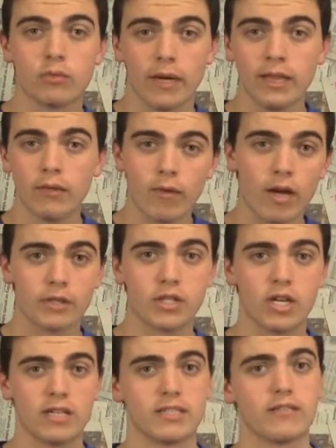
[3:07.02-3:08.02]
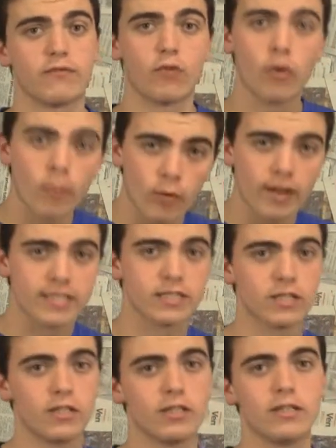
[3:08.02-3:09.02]
Dwayne "The Rock" Johnson, former
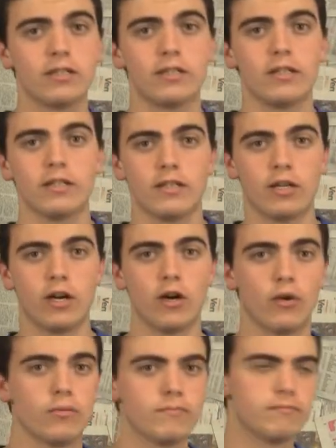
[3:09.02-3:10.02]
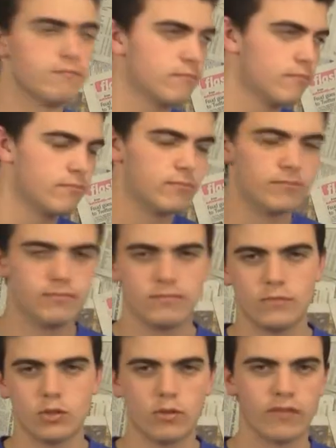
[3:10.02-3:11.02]
wrestler, you know,
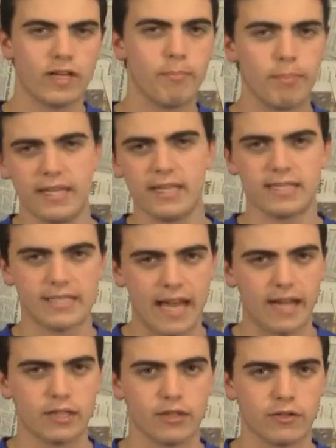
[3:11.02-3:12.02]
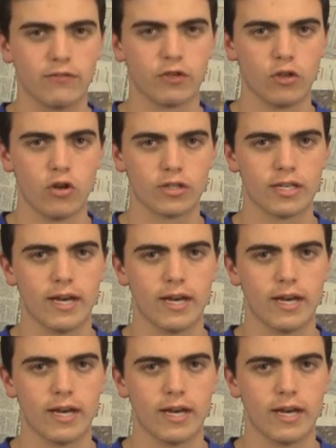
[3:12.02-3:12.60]
sort of like a B-list actor for a long